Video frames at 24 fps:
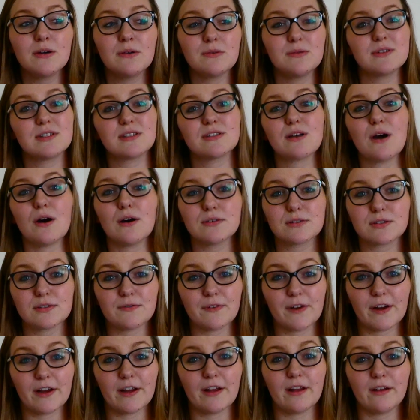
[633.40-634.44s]
which is also
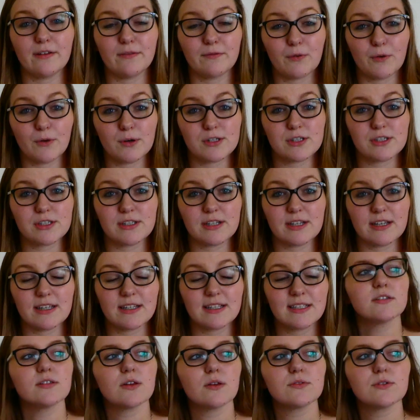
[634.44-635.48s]
very unfortunate.
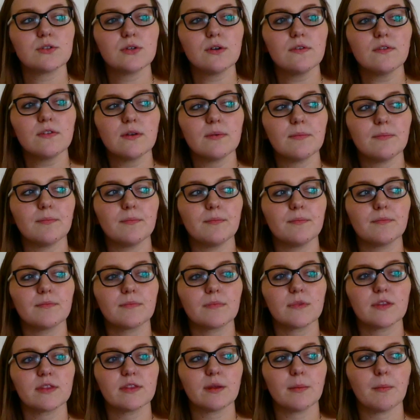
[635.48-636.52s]
So two of
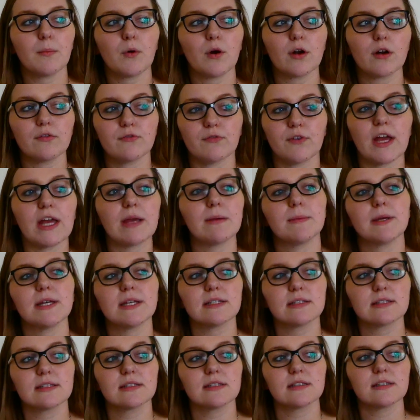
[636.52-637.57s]
the more
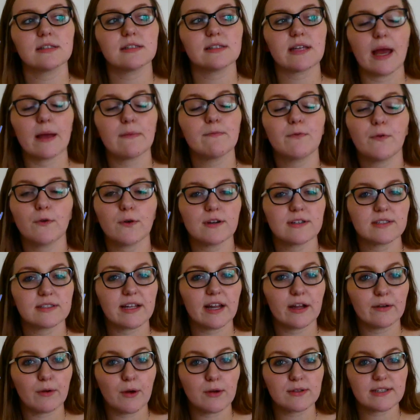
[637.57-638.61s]
famous type 4s
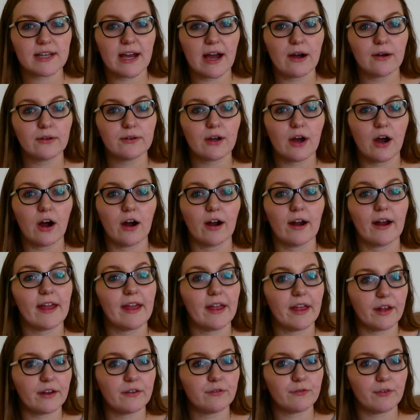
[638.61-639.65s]
that I wrote down are
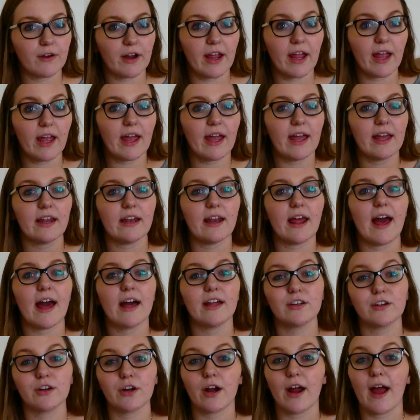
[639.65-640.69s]
Anne Frank and
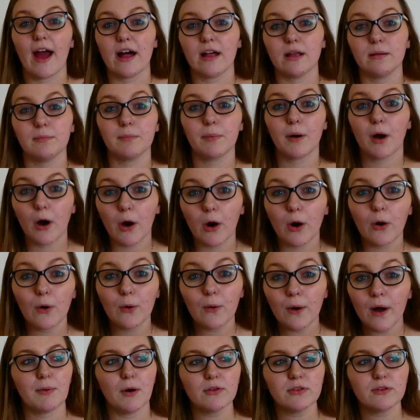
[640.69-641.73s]
Edgar Allan
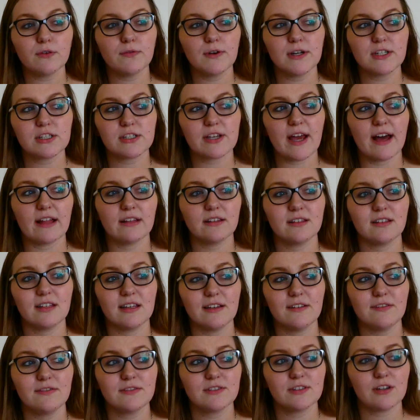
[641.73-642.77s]
Poe, both of which
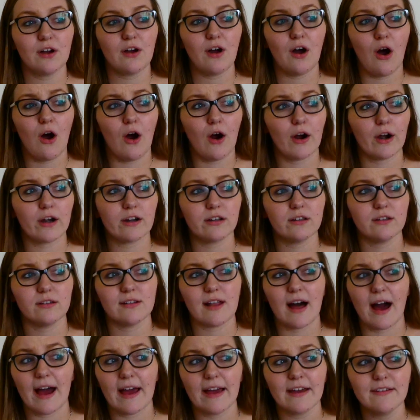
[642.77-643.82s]
lived hard
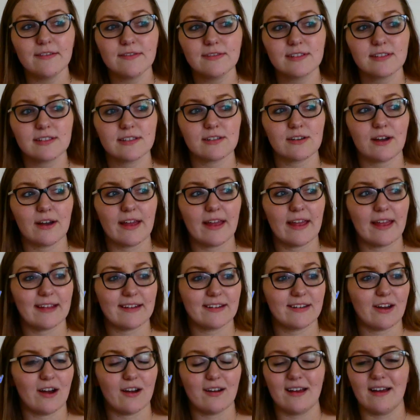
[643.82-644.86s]
lives
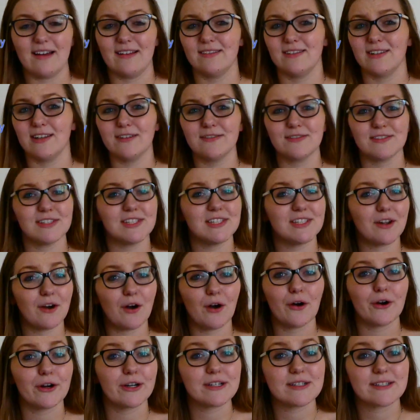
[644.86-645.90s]
and lived in
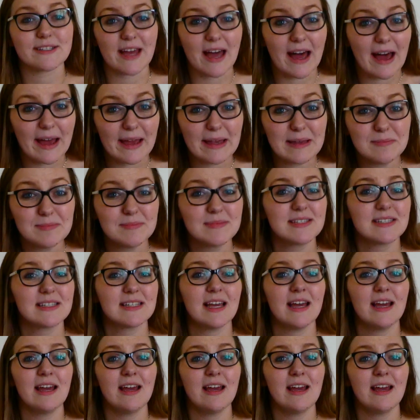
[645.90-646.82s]
hard times.